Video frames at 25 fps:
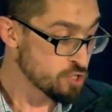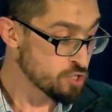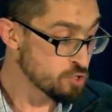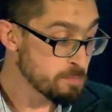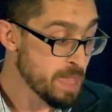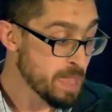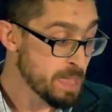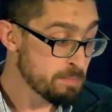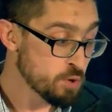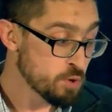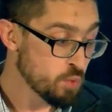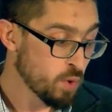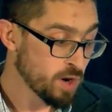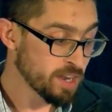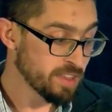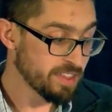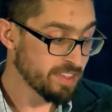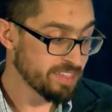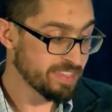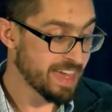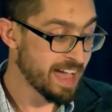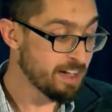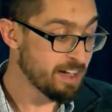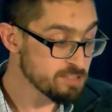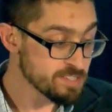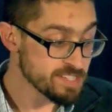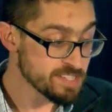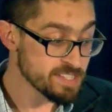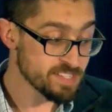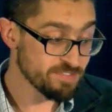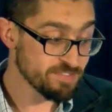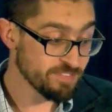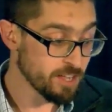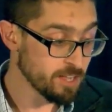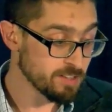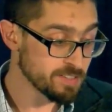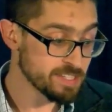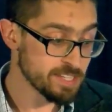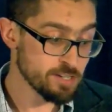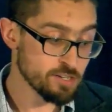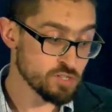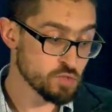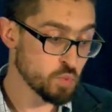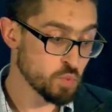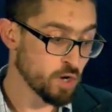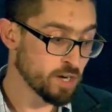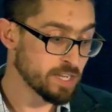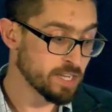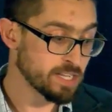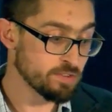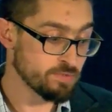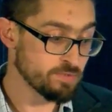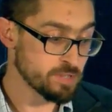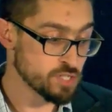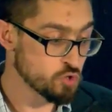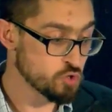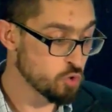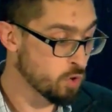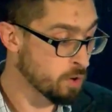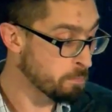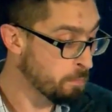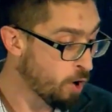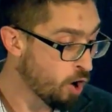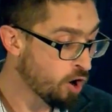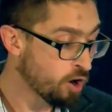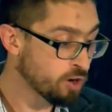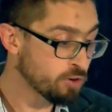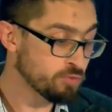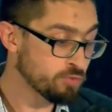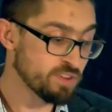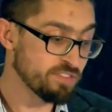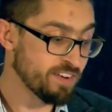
You may be one of the thousands of volunteers working to restore a park,